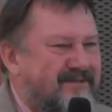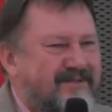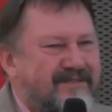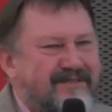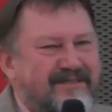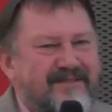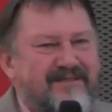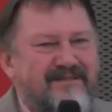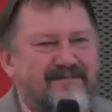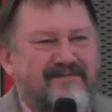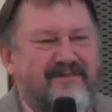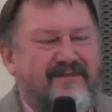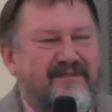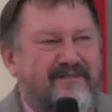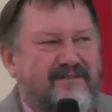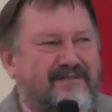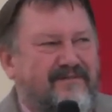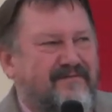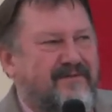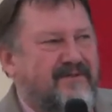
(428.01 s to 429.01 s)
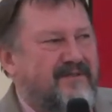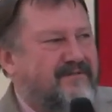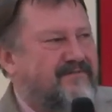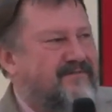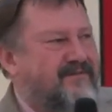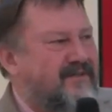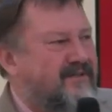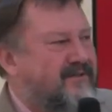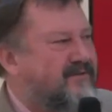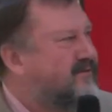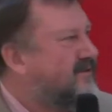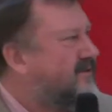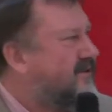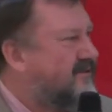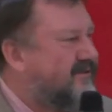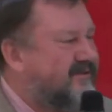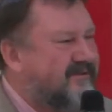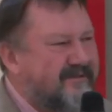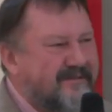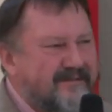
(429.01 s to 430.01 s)
is that they do
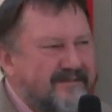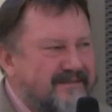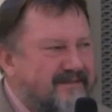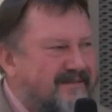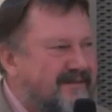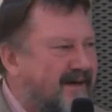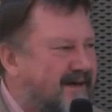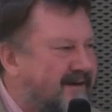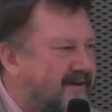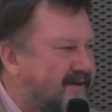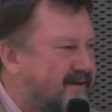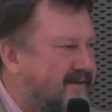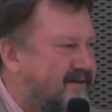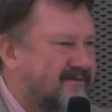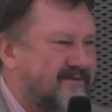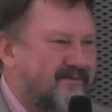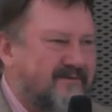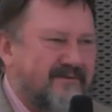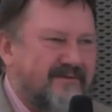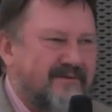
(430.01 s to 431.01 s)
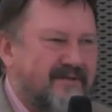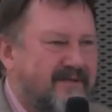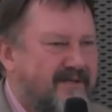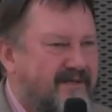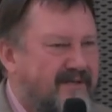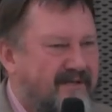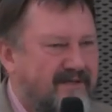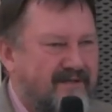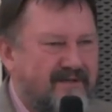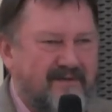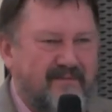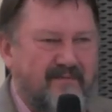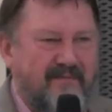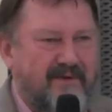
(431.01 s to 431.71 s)
not like to take